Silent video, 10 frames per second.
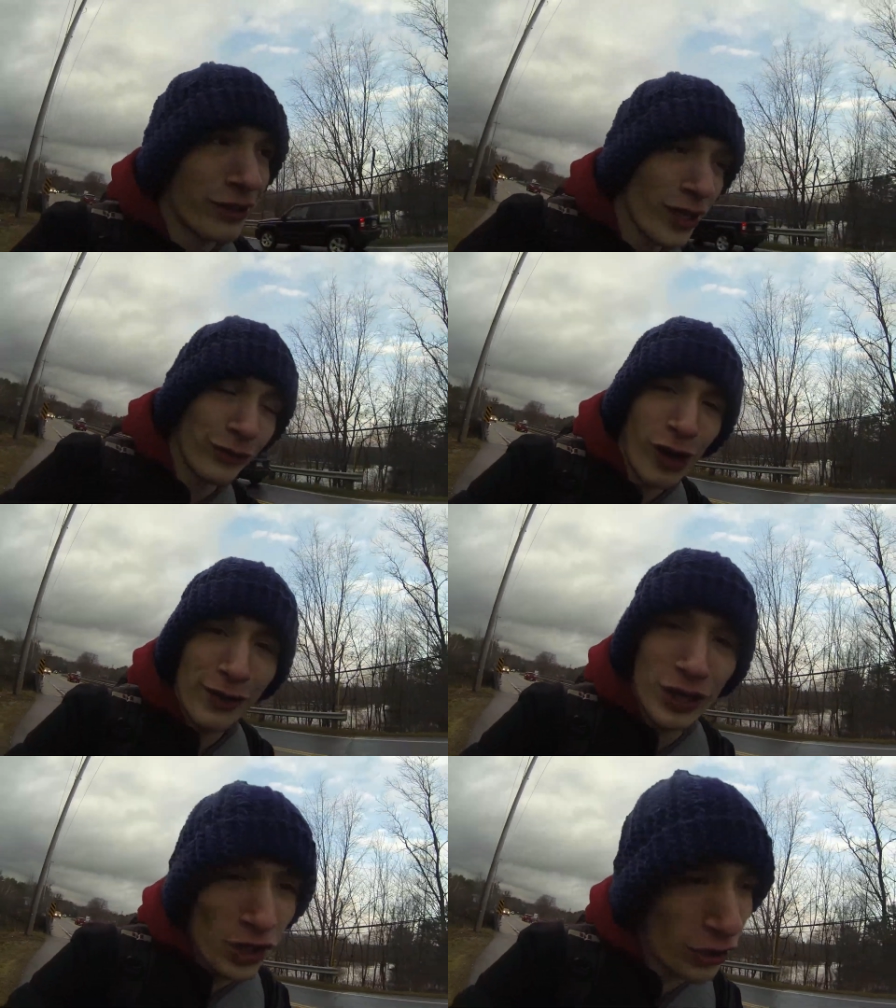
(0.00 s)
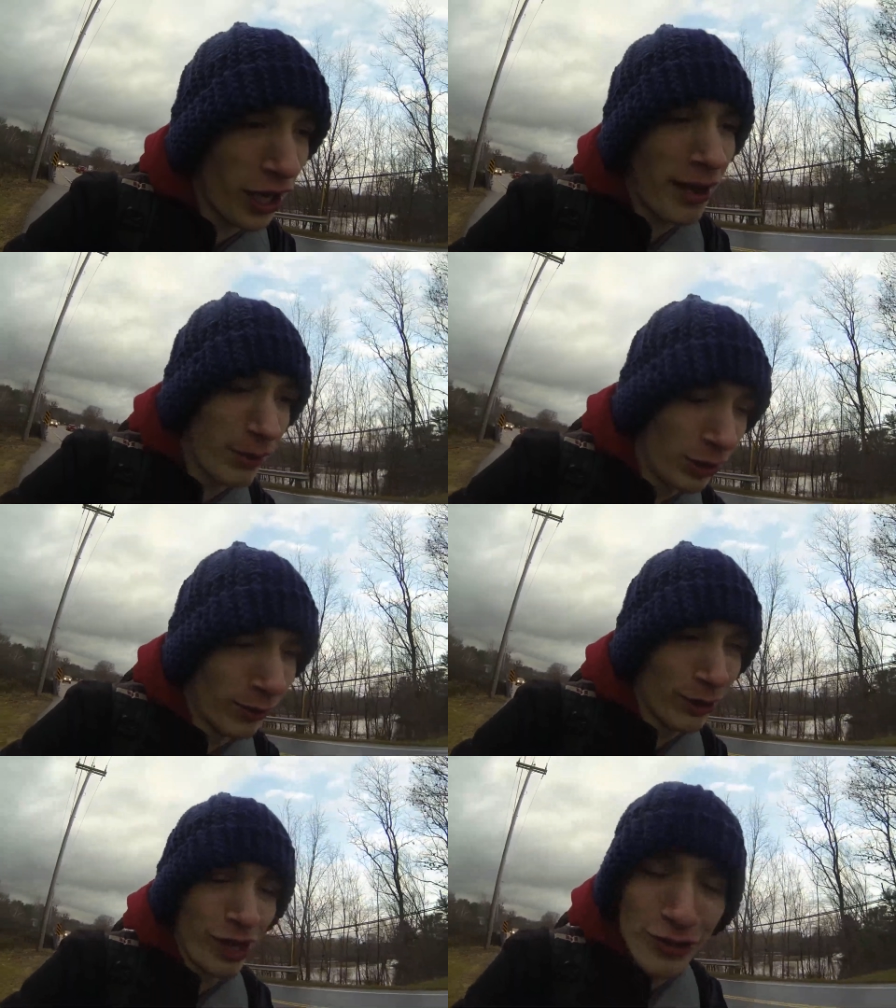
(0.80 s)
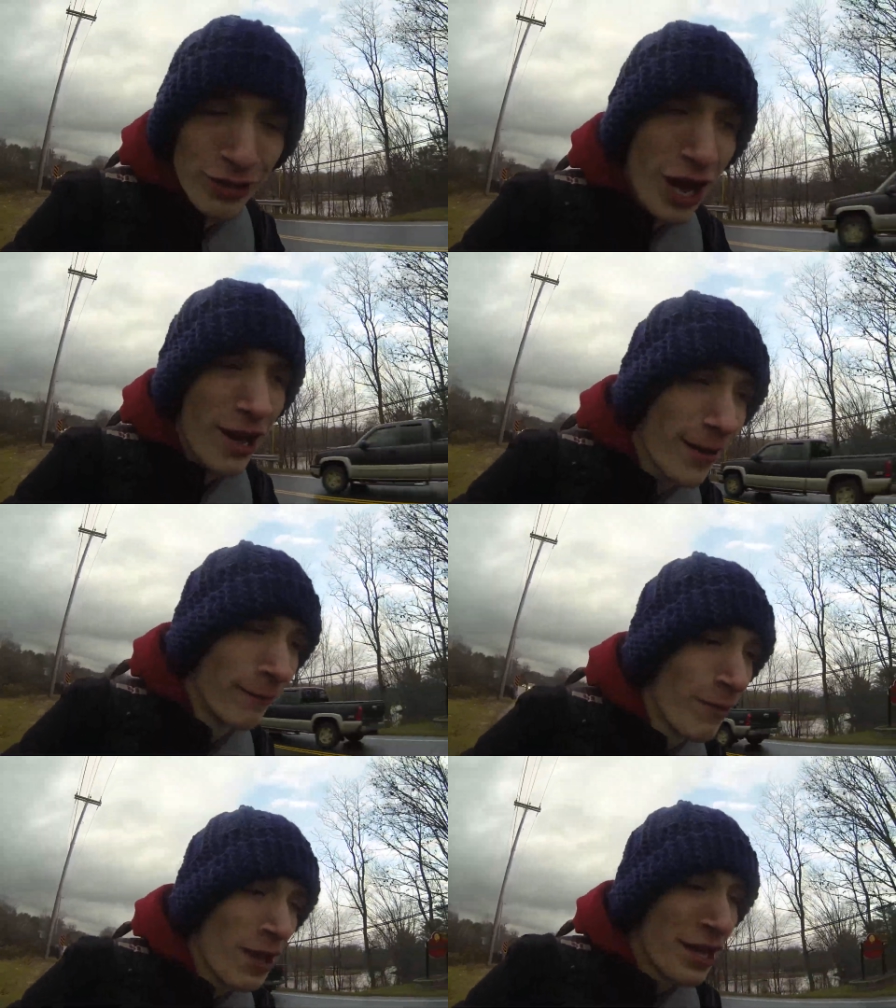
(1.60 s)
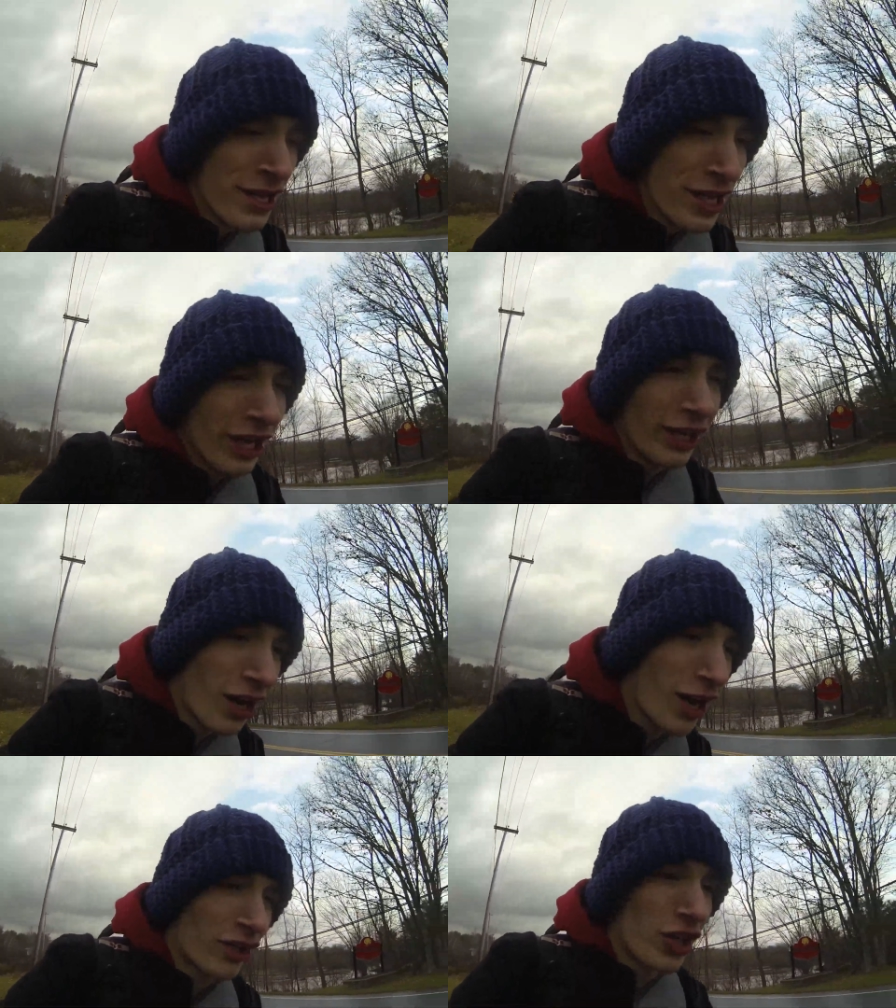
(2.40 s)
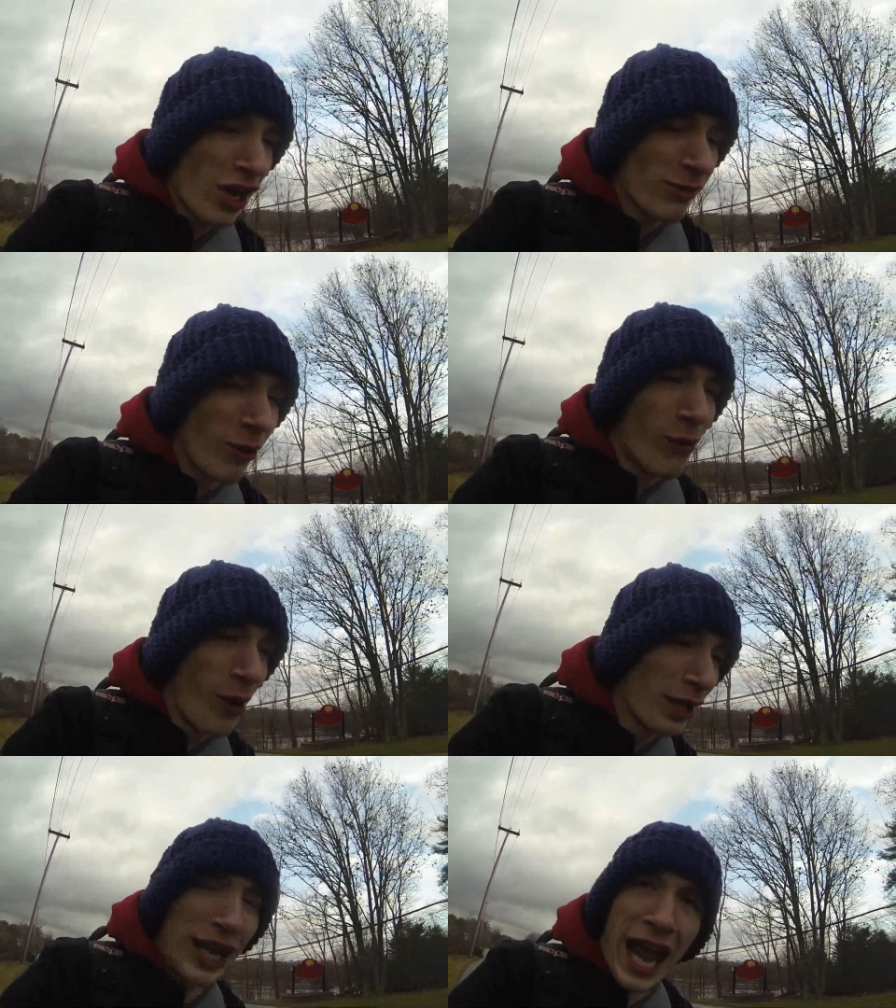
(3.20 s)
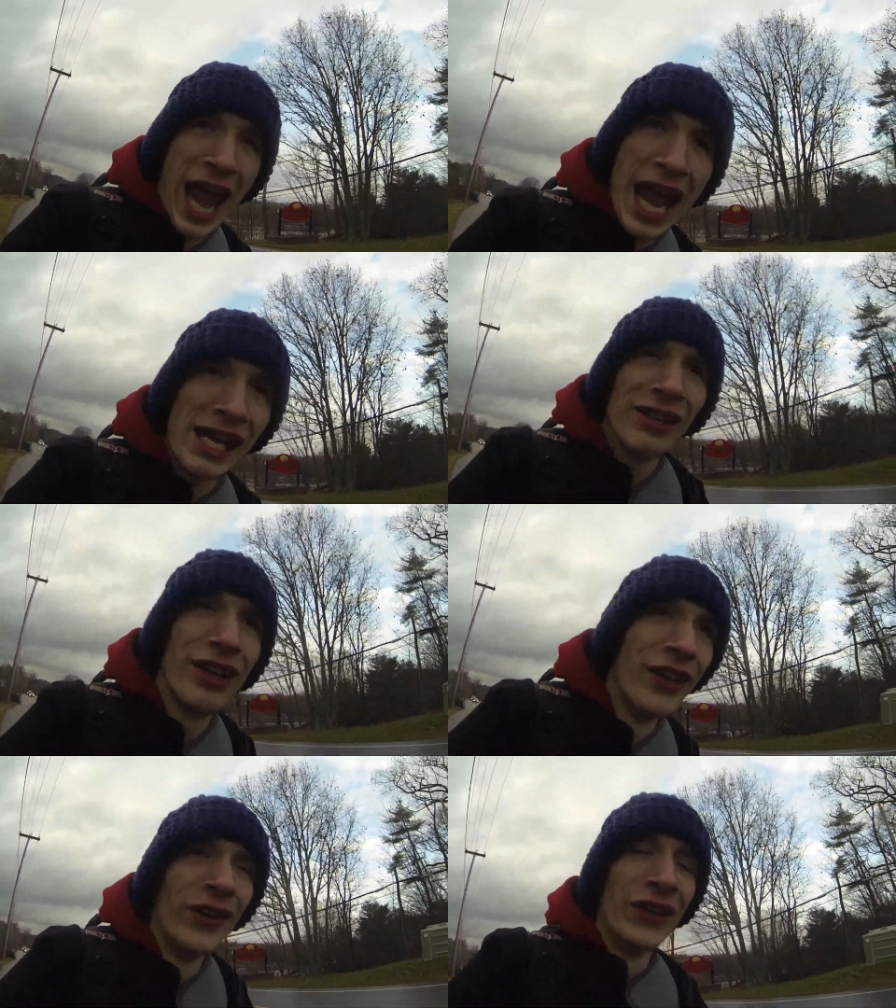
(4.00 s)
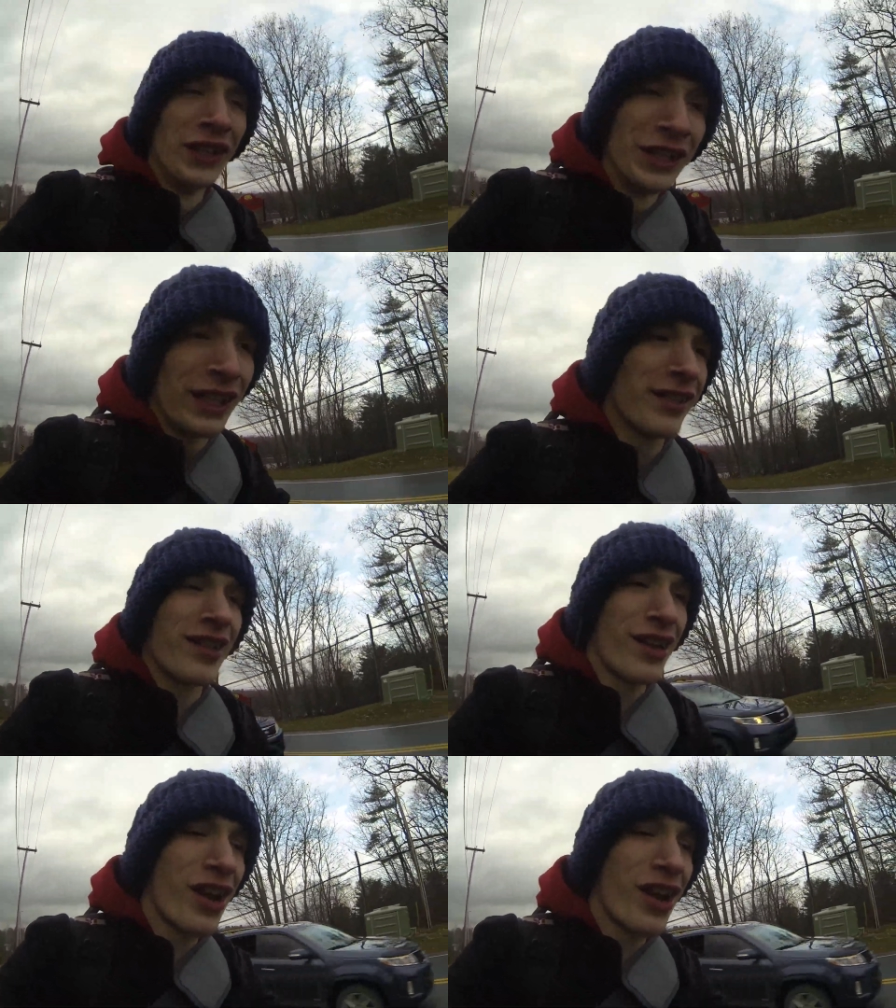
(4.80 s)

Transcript: grade 5 teacher came into work the other day, and she asked me if I wanted a hat. I was like,